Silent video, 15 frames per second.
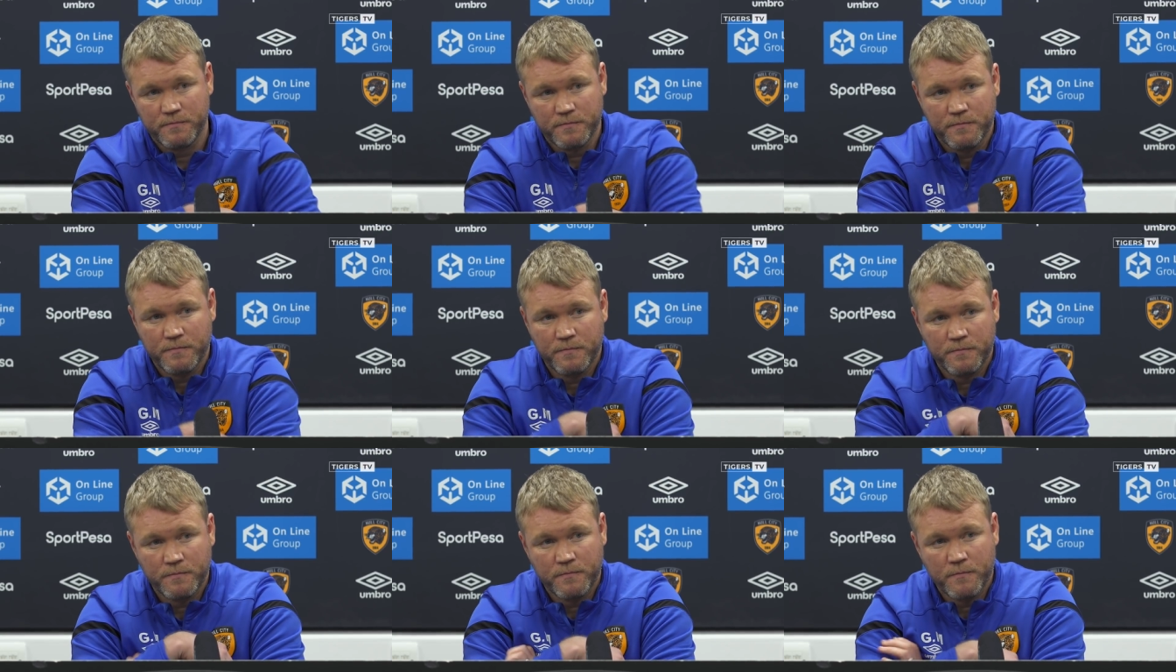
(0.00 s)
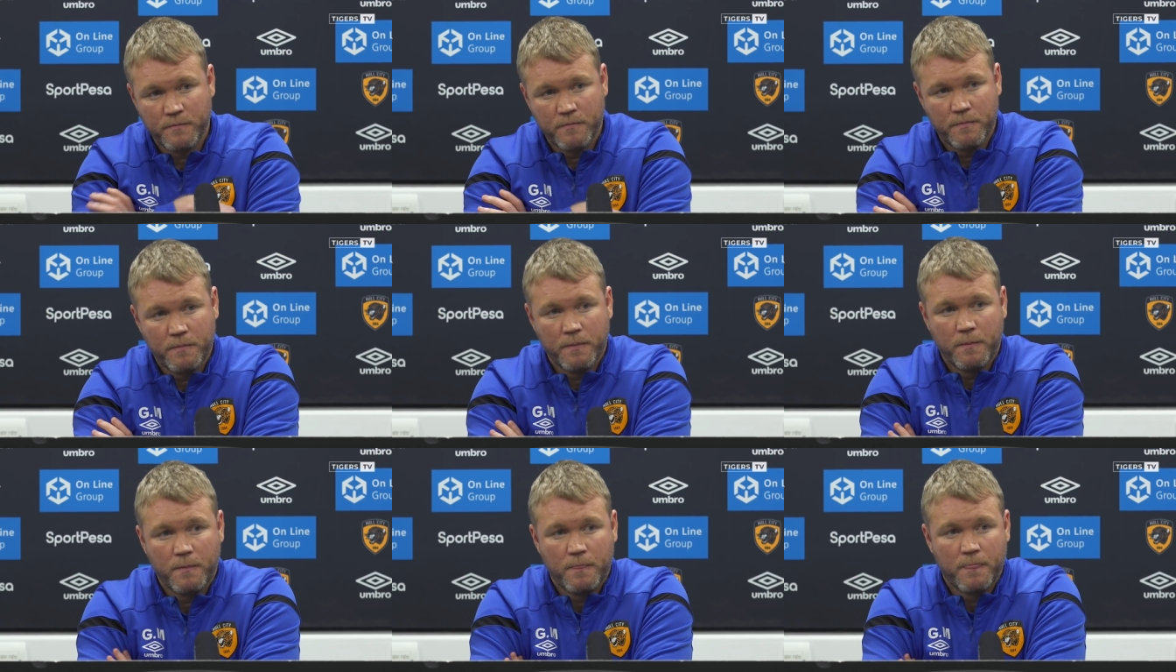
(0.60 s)
We obviously
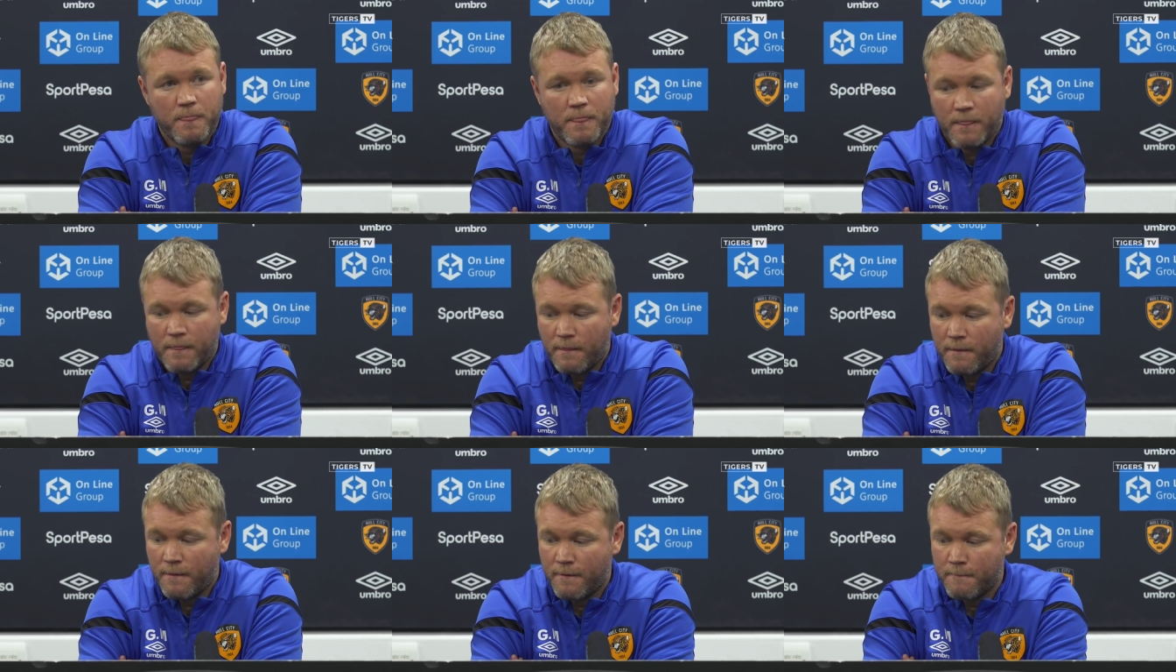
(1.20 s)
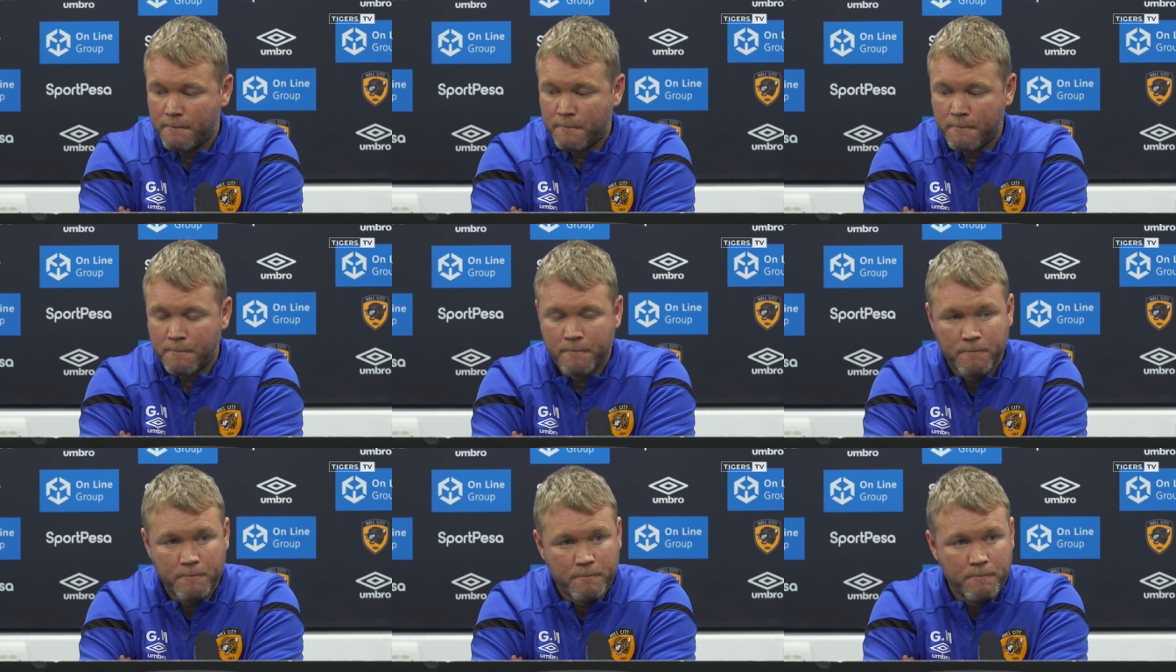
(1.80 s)
entered this window with a lot of
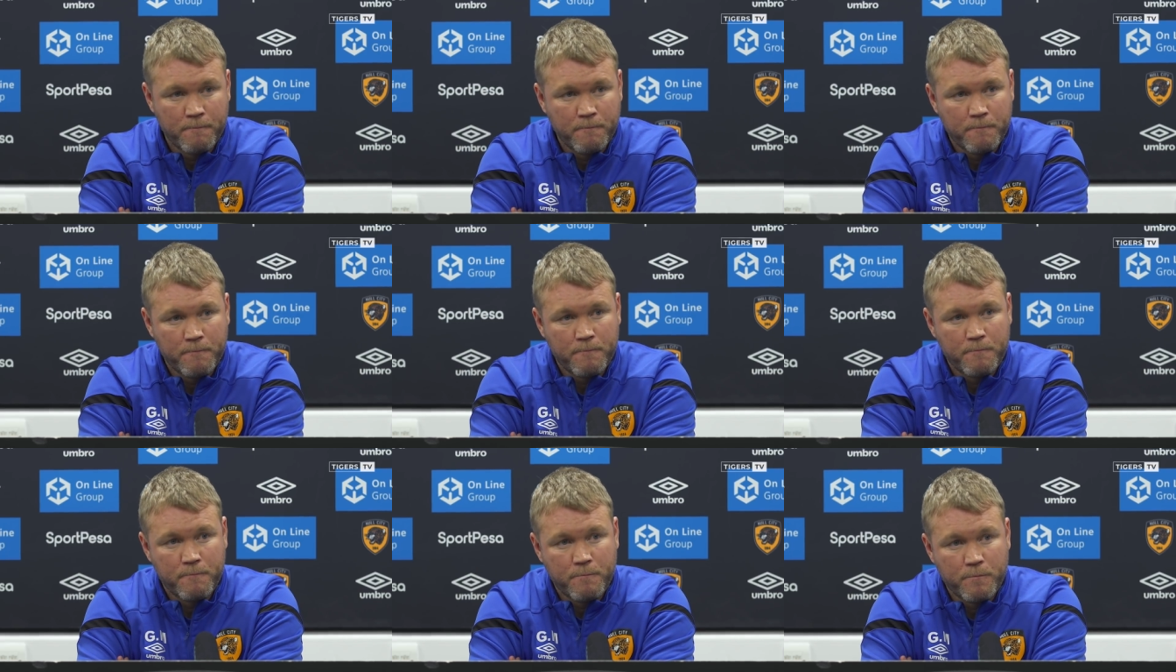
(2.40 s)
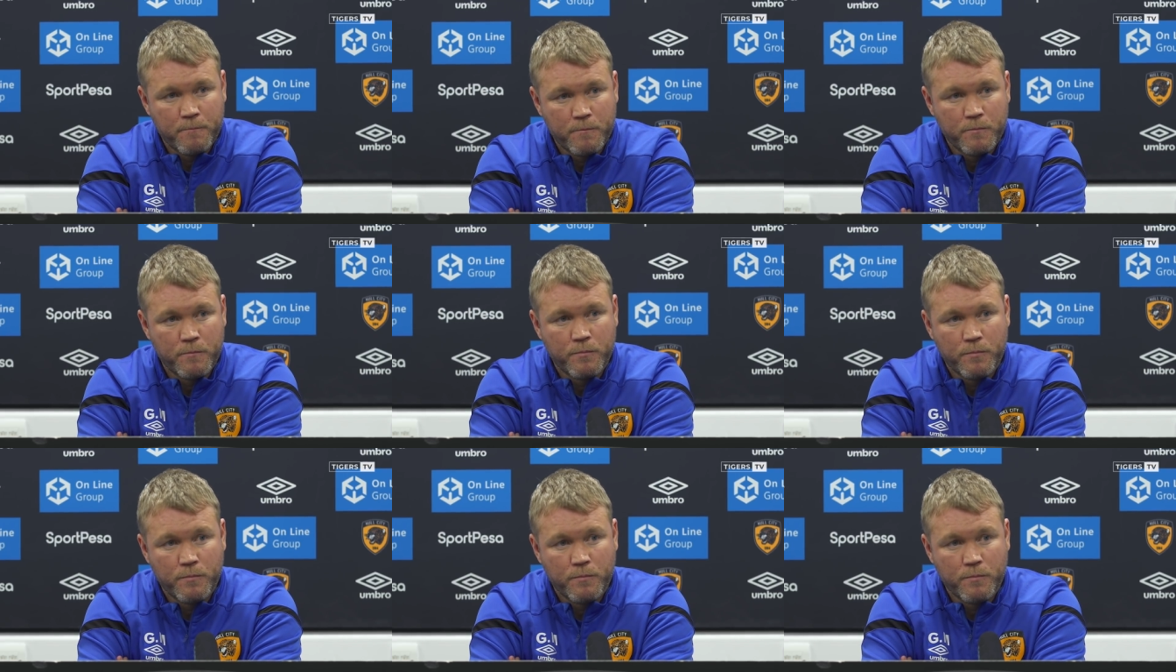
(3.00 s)
speculation over Jared.